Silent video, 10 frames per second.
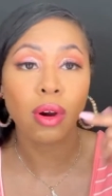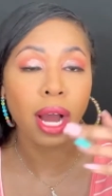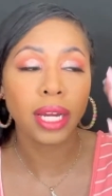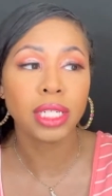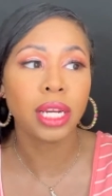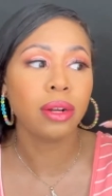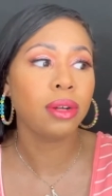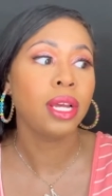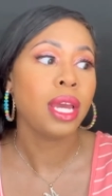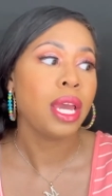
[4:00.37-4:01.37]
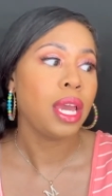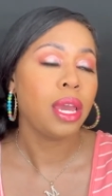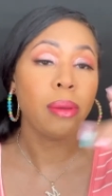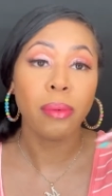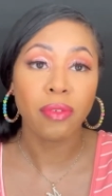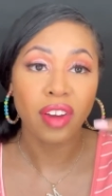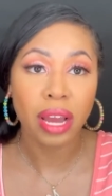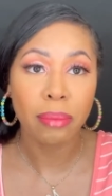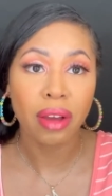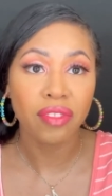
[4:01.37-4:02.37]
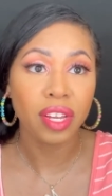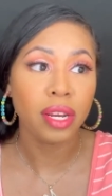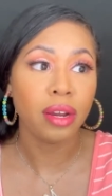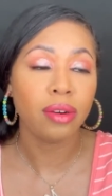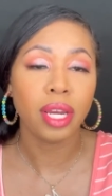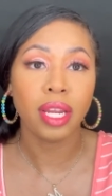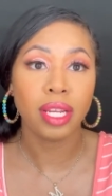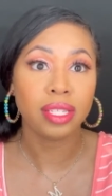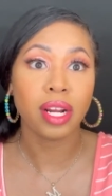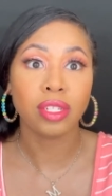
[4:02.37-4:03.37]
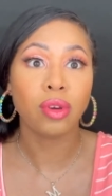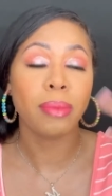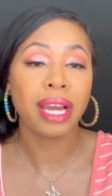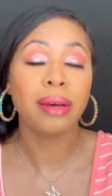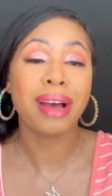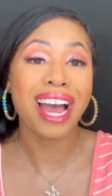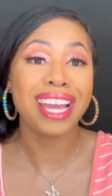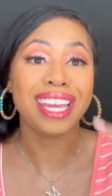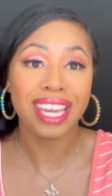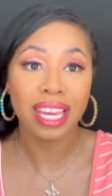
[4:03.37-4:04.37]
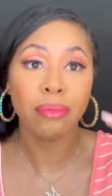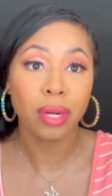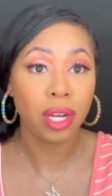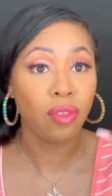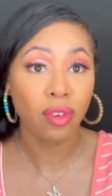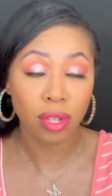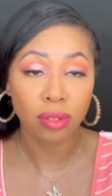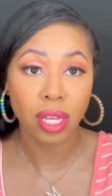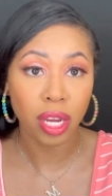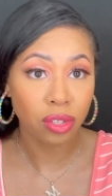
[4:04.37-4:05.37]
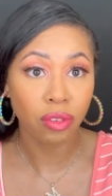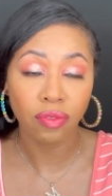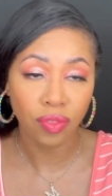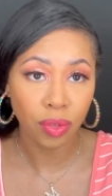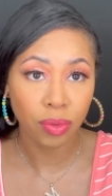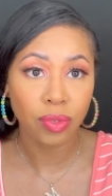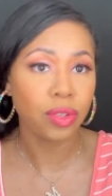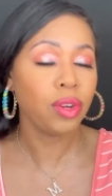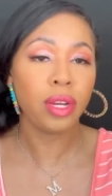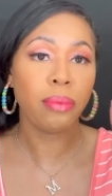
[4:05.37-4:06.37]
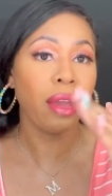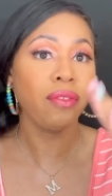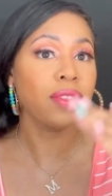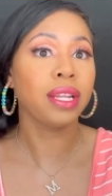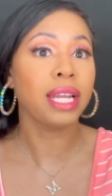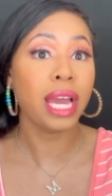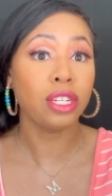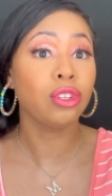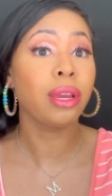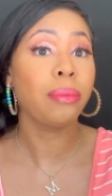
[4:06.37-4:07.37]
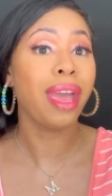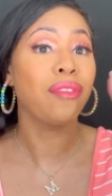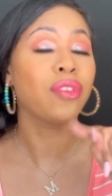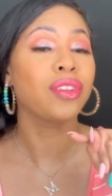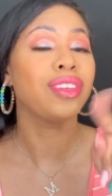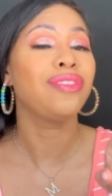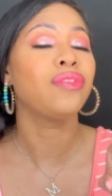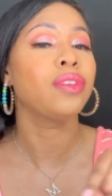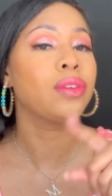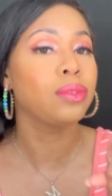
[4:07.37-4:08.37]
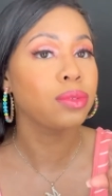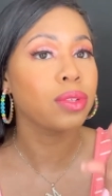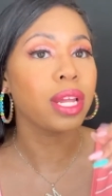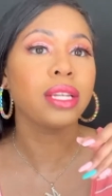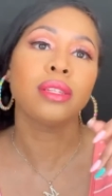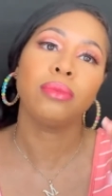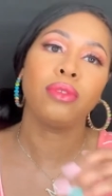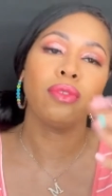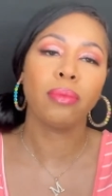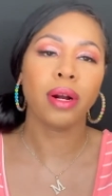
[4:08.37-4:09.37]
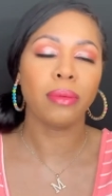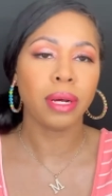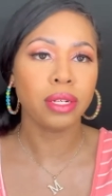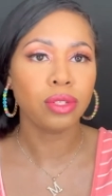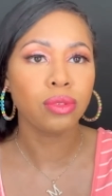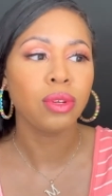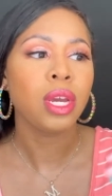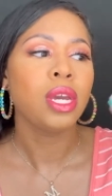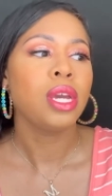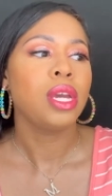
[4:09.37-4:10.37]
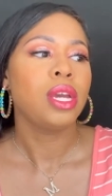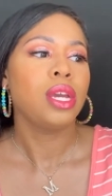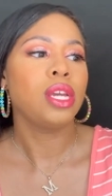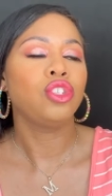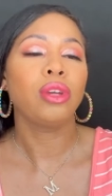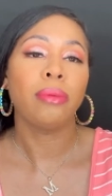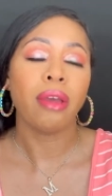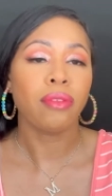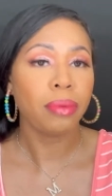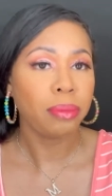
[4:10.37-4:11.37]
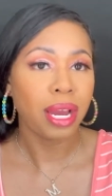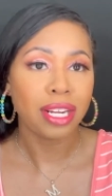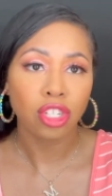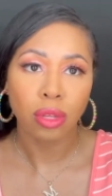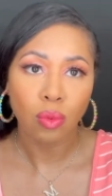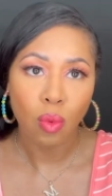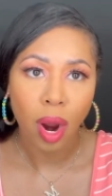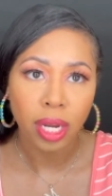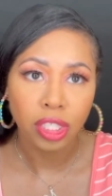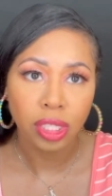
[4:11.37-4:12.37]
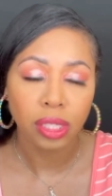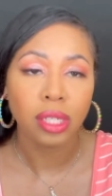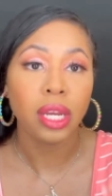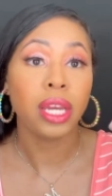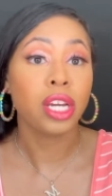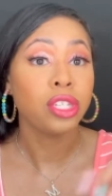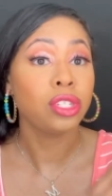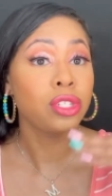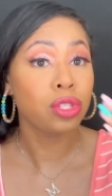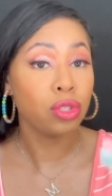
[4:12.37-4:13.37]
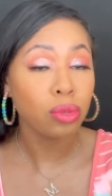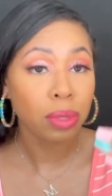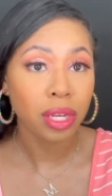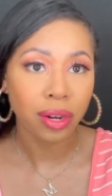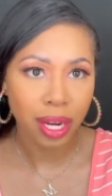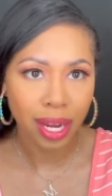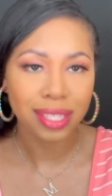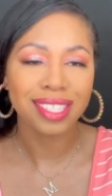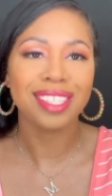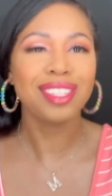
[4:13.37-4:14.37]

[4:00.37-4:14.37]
eyeshadow and people find my video and it starts going back up. I get money for those extra views. So you don't get paid for the likes, you get paid for the views. So that's the beautiful part about it too, is you get paid for people actually watching and consuming your content.